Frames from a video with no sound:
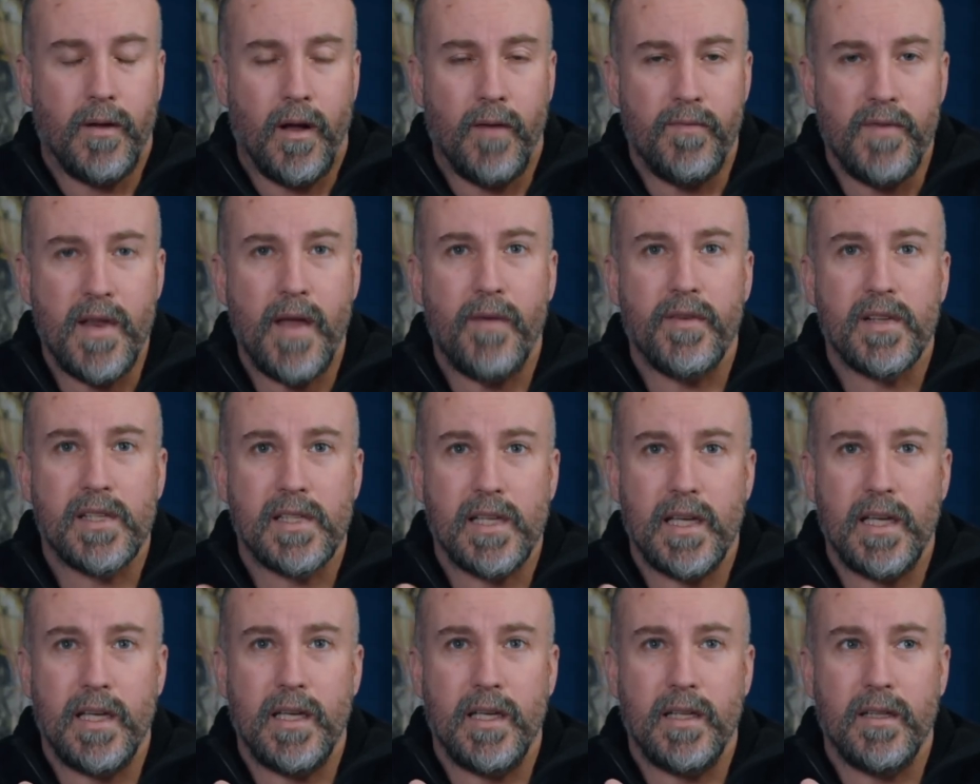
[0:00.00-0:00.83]
never
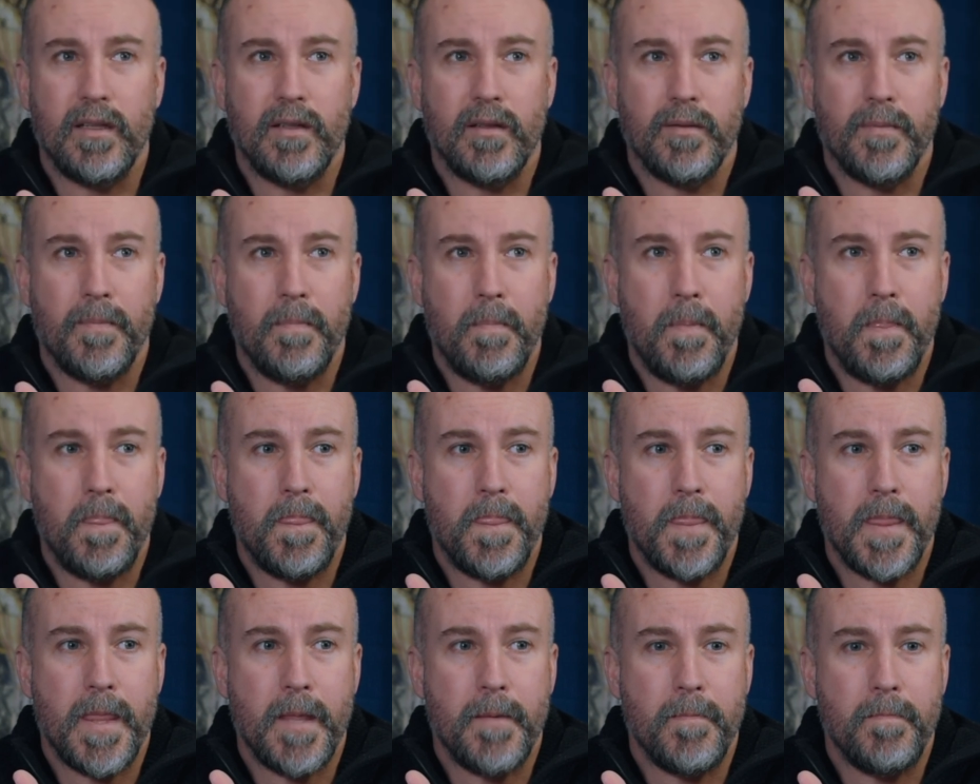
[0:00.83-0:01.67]
seen
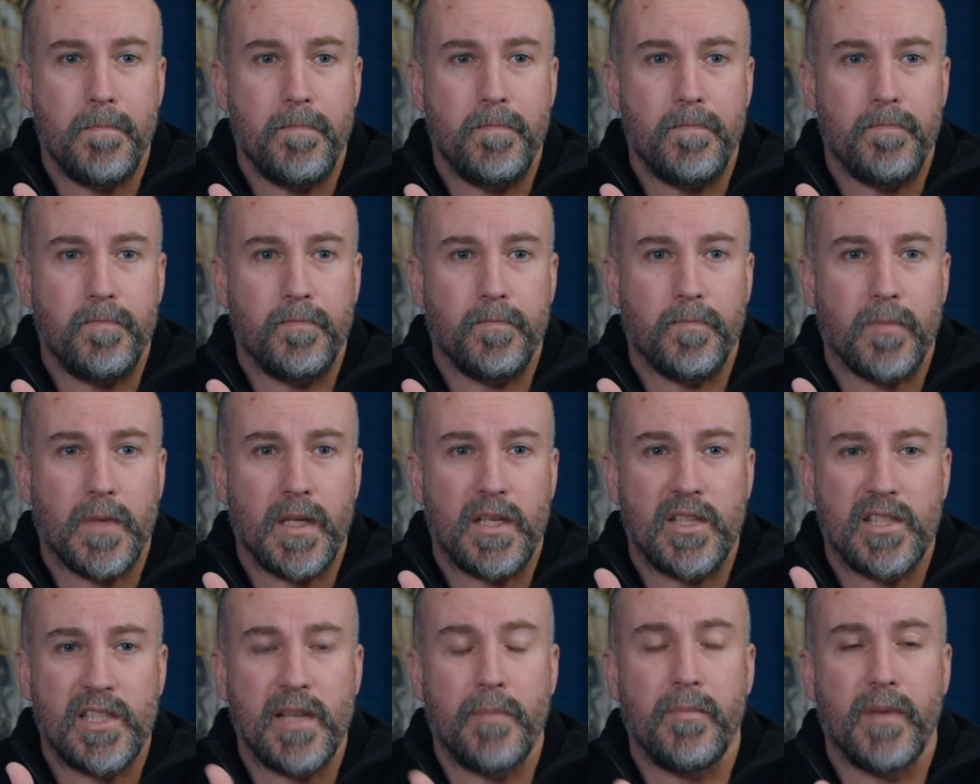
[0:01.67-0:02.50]

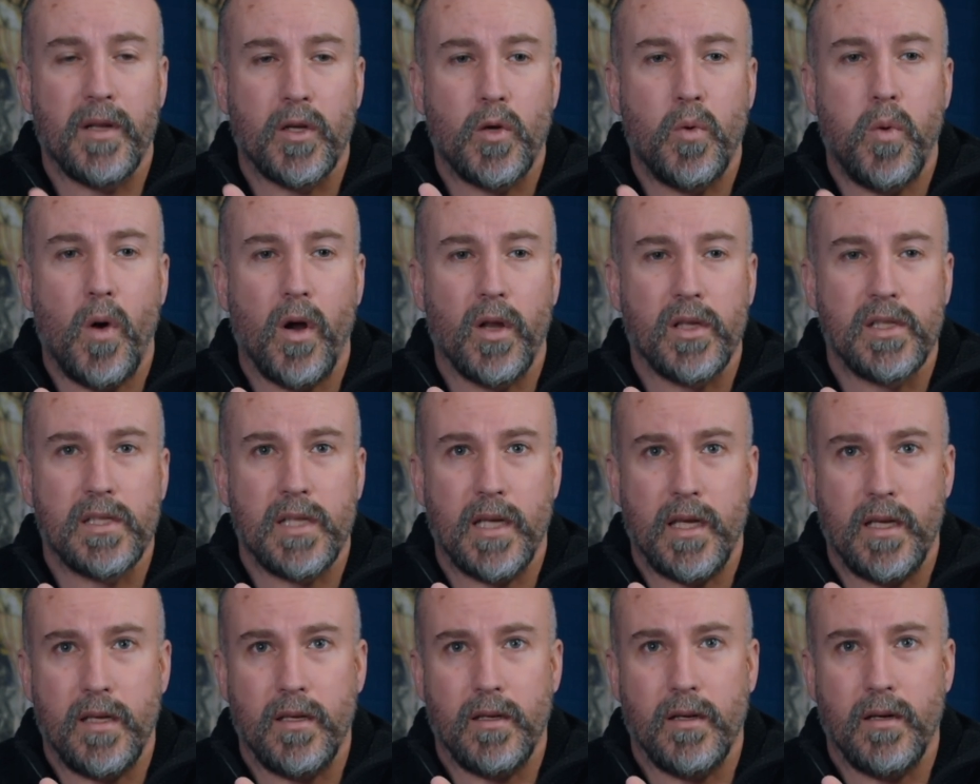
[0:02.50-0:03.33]
similar
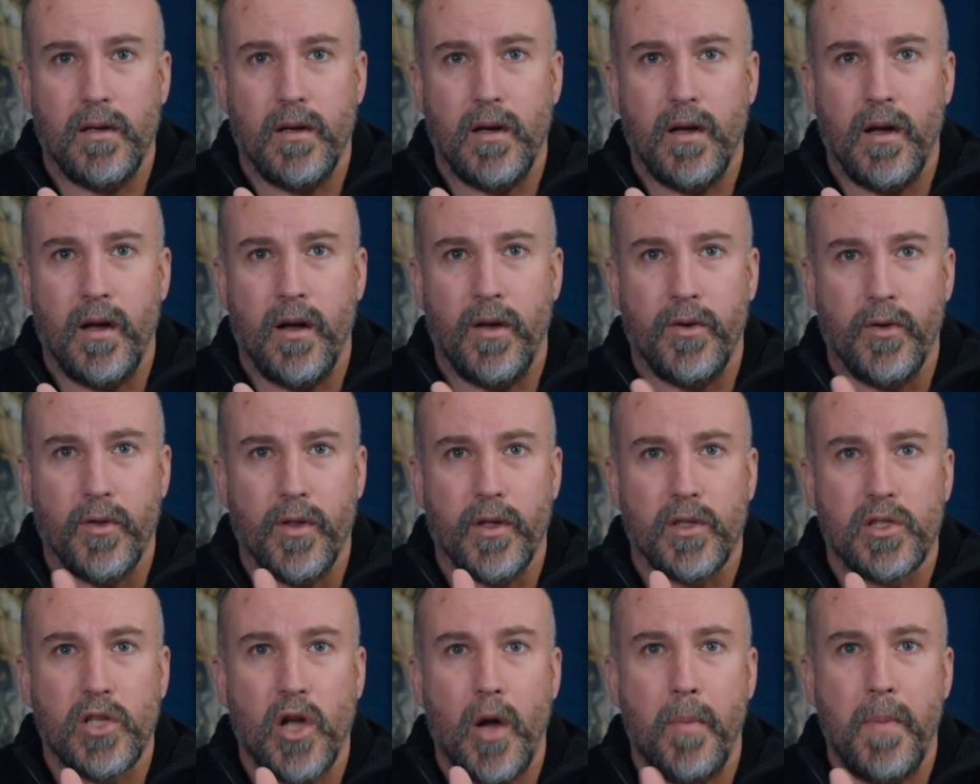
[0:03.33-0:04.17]
quality on
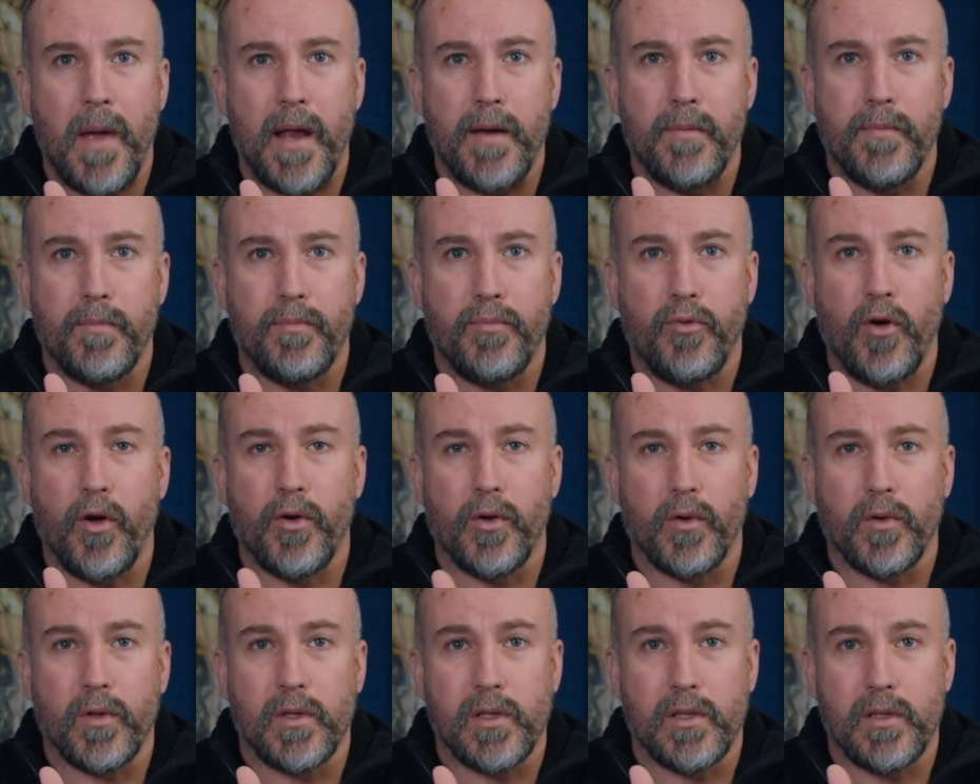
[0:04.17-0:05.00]
other top-end
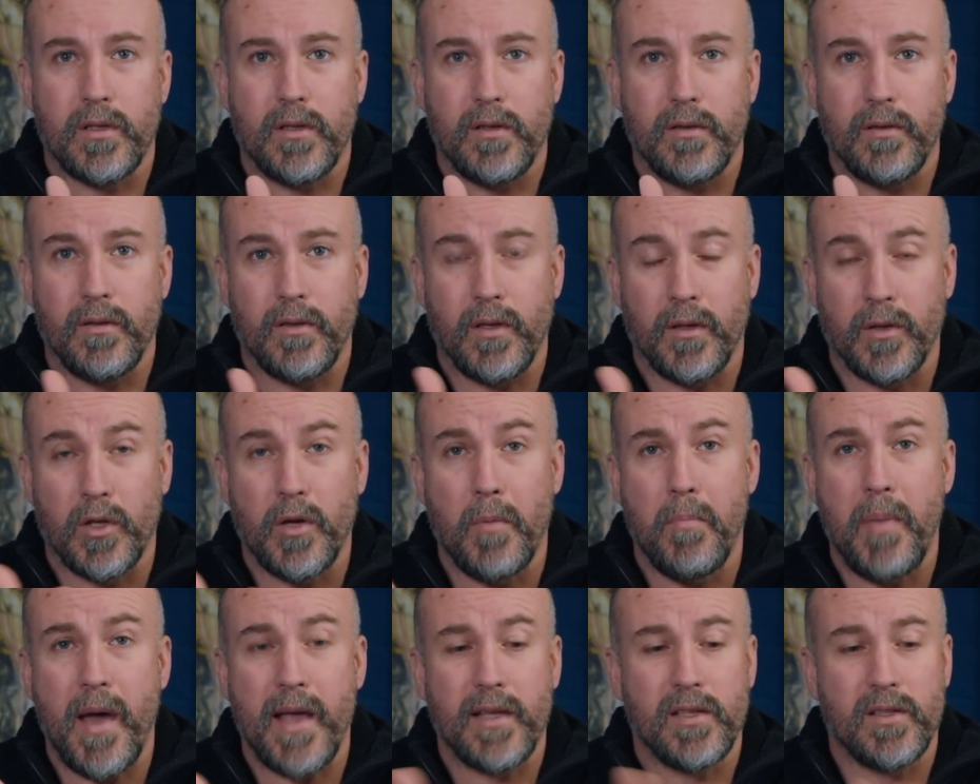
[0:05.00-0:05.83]
products and
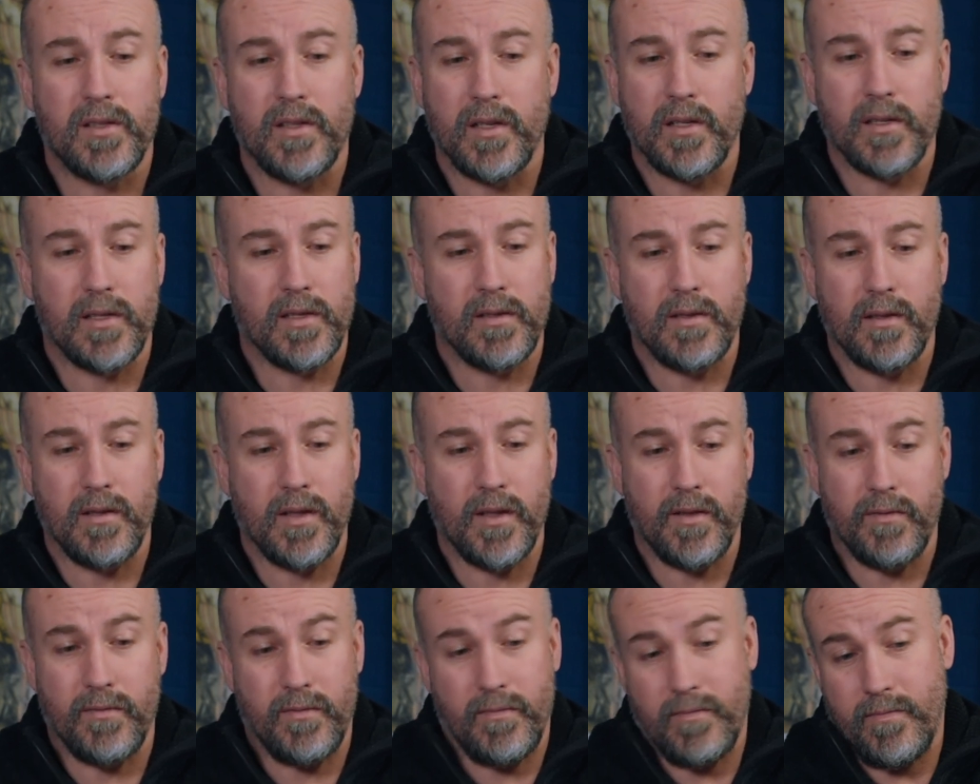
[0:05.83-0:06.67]
competitors
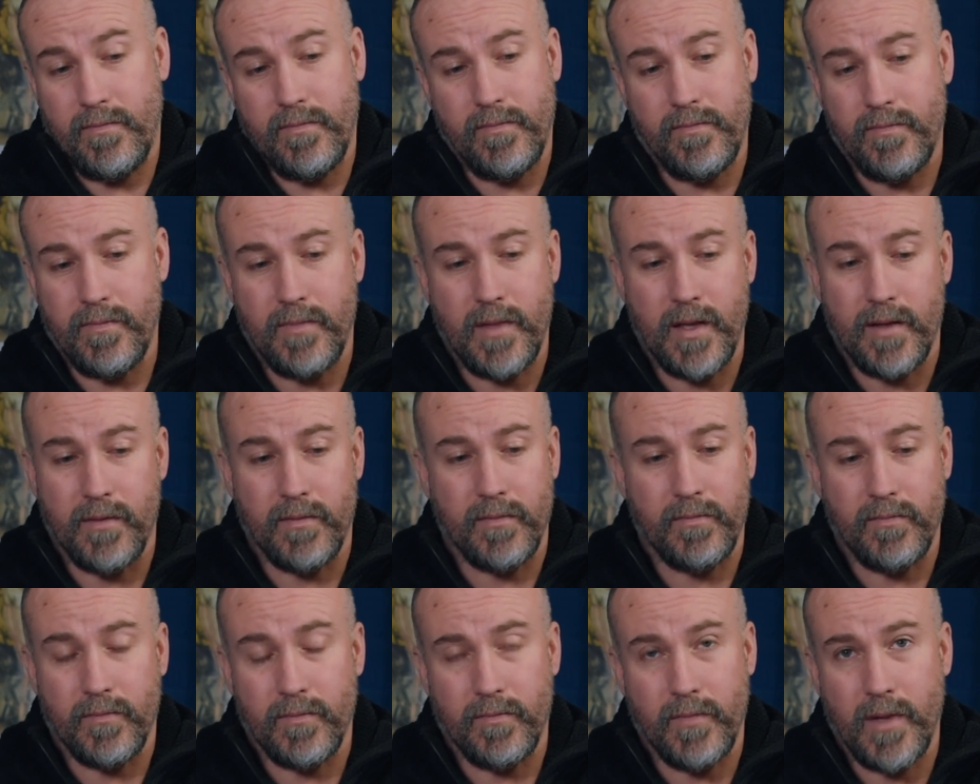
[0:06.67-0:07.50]

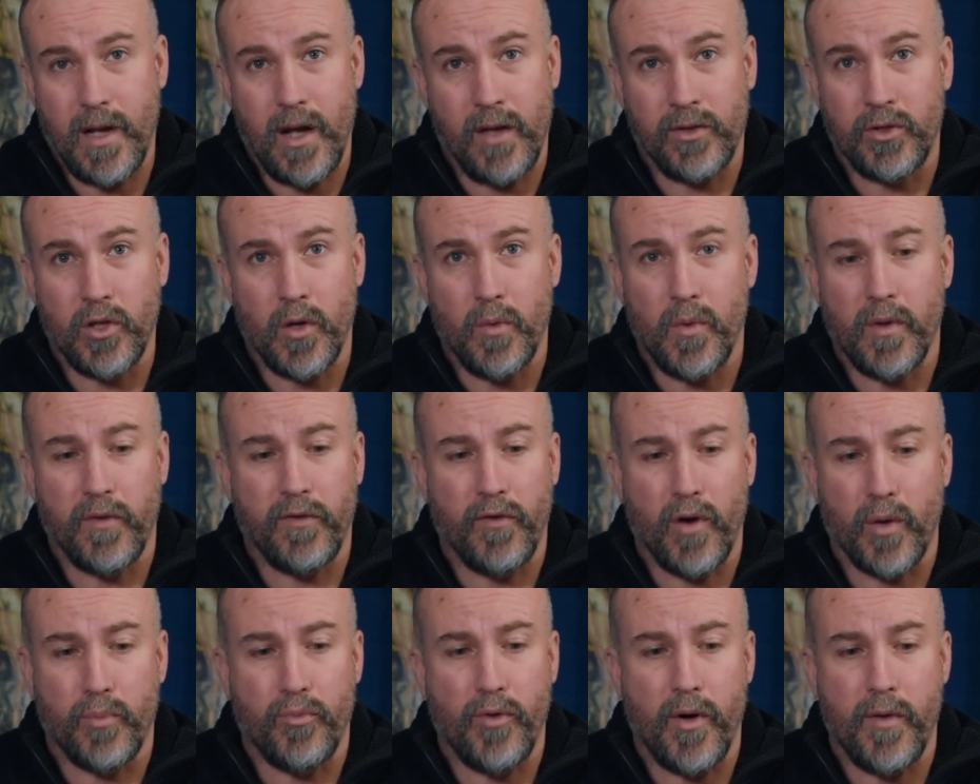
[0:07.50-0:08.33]
than I do with
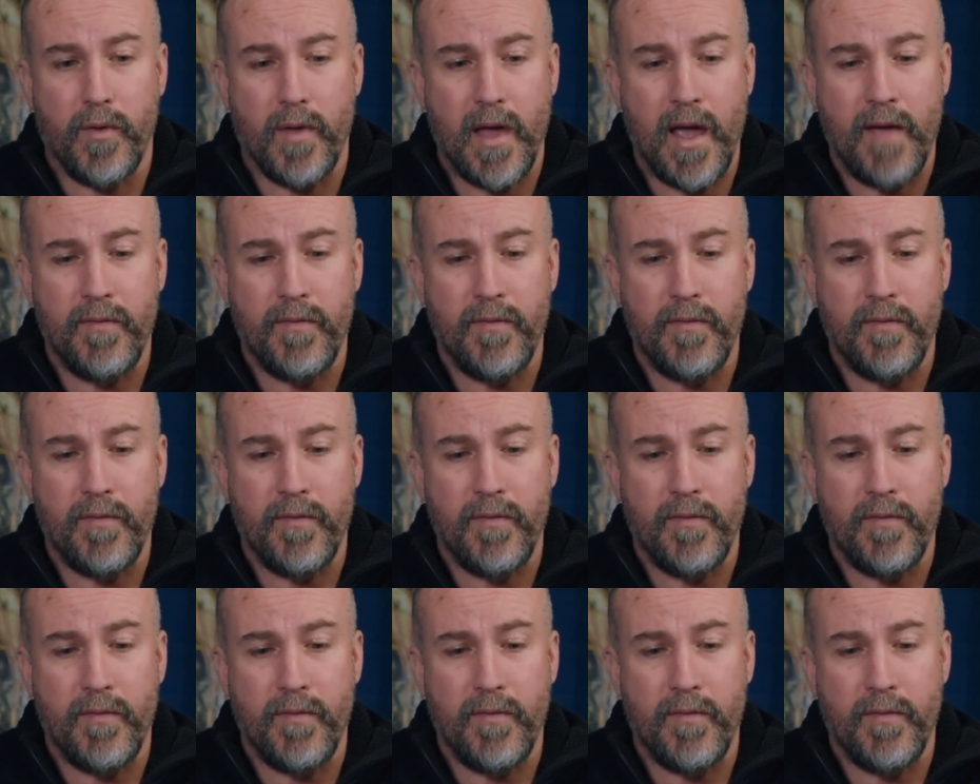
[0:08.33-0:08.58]
Frog.Pro.